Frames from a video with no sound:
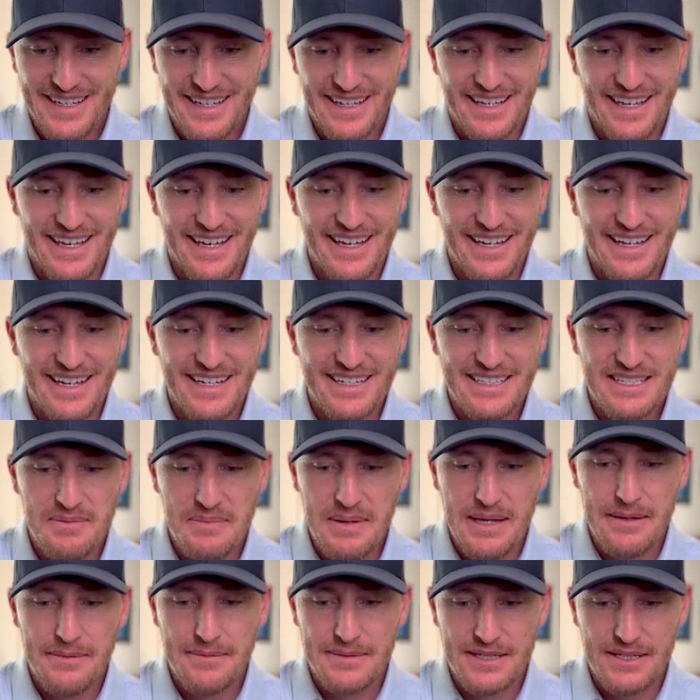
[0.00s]
to
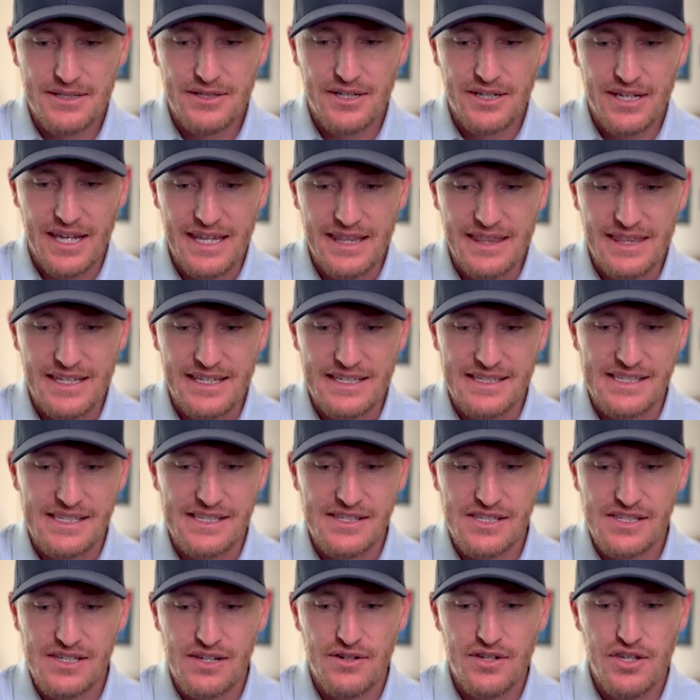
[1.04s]
be able to look at this. And
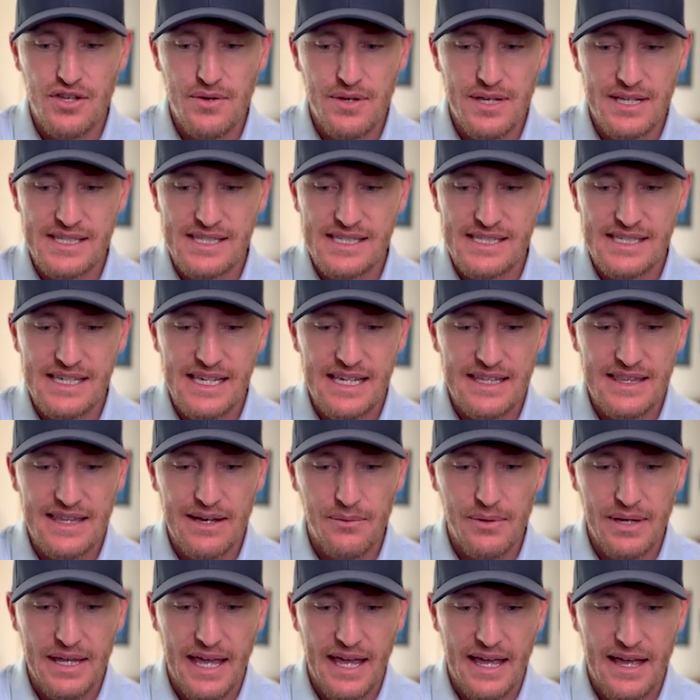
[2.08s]
so you can see that
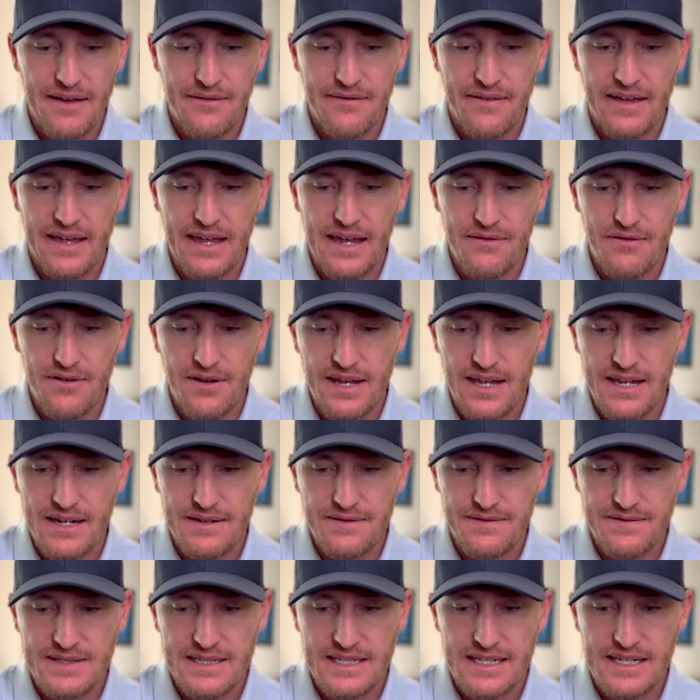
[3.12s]
we have every
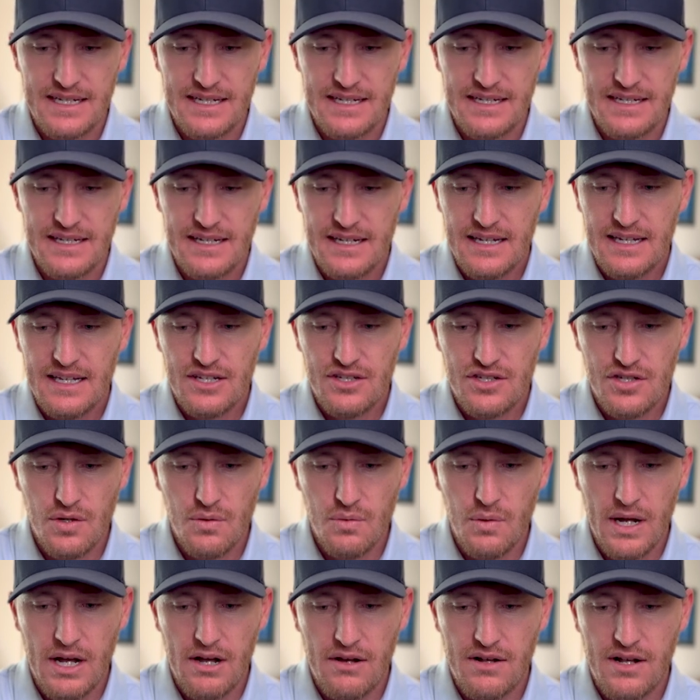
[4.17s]
NFT, 2
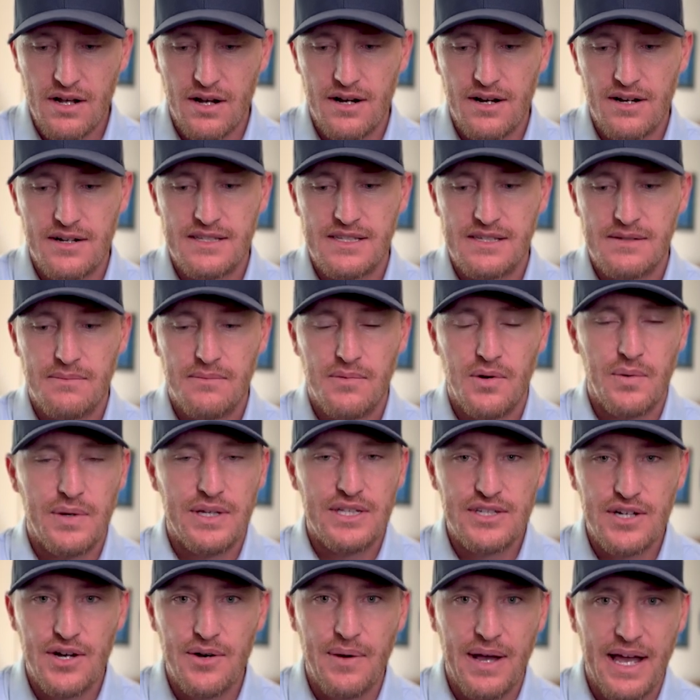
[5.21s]
wild cards. What we
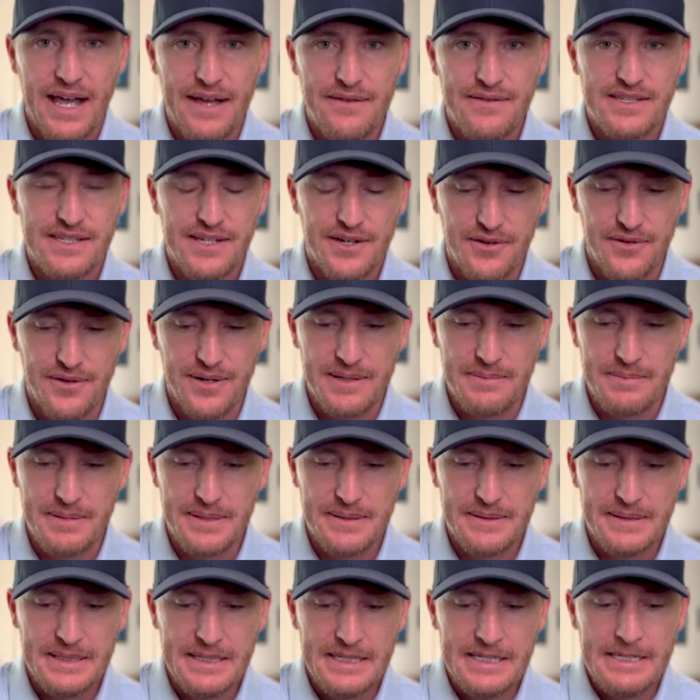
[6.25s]
don't have is a crib.
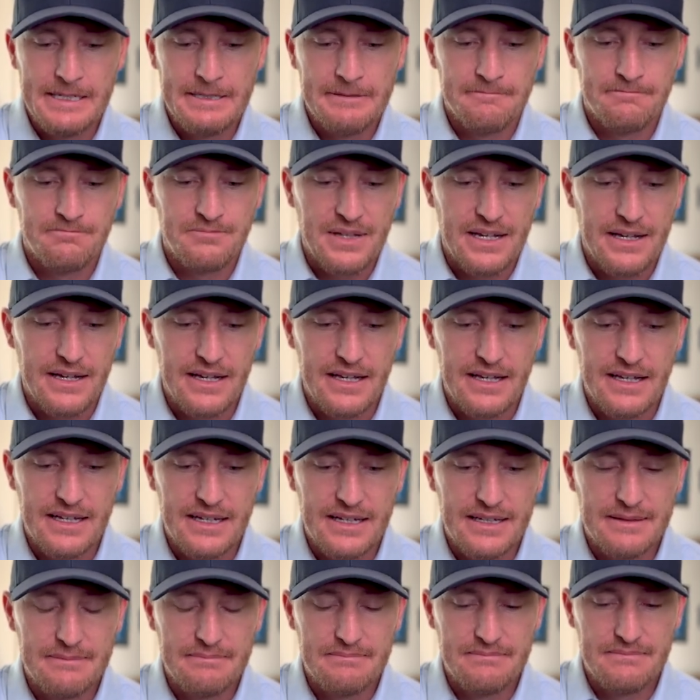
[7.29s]

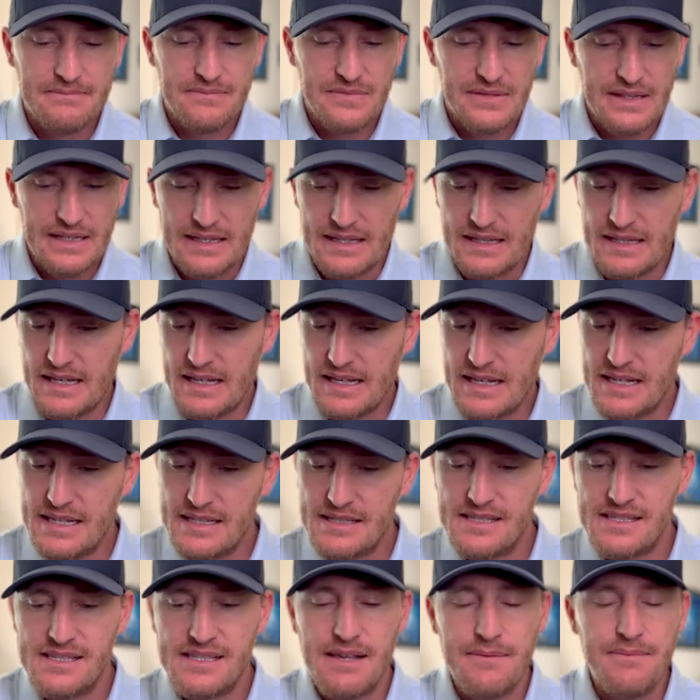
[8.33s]

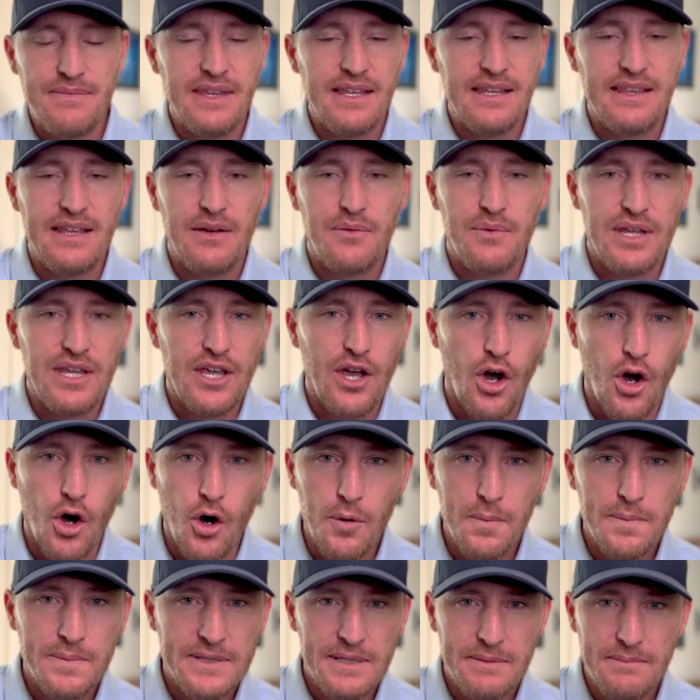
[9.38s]
It's something that we
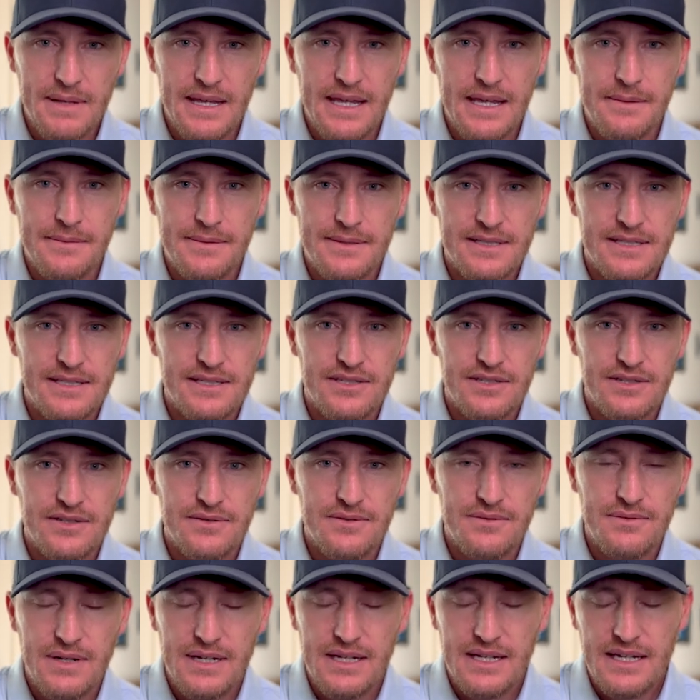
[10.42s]
hope to be able to
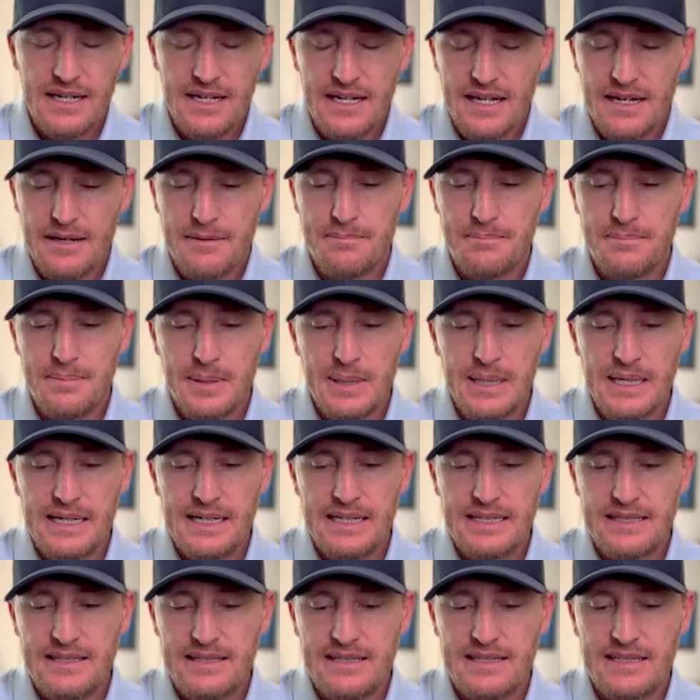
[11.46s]
do,
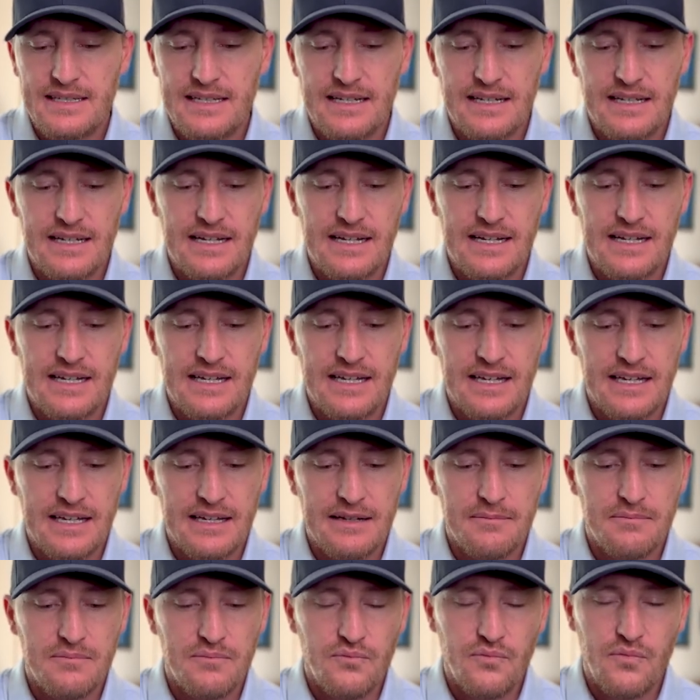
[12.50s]
but
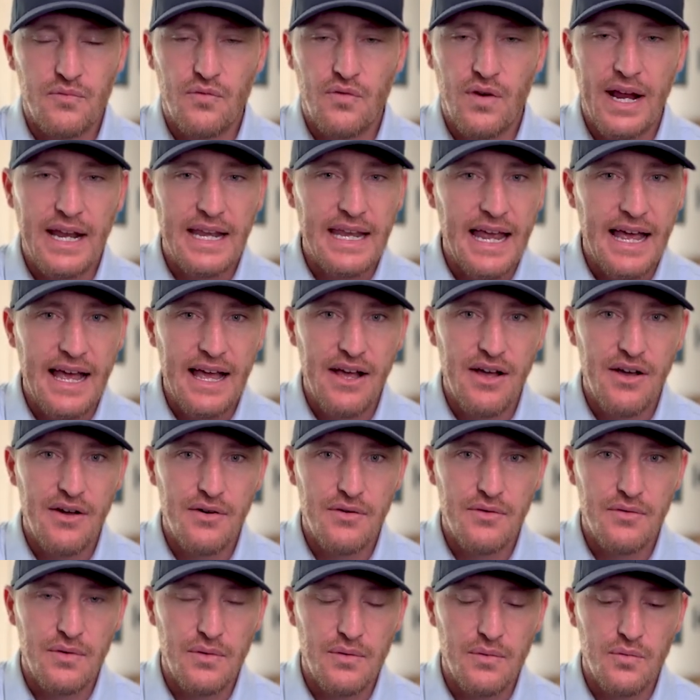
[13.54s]
right
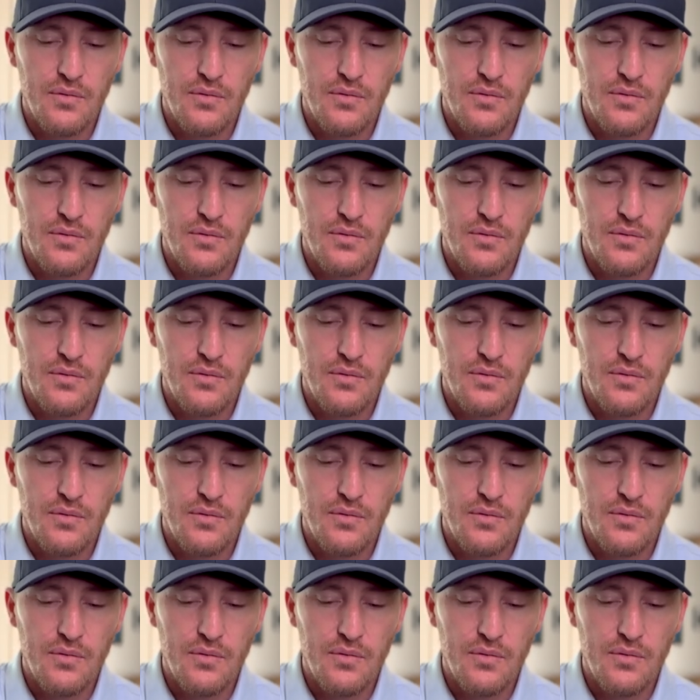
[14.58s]
now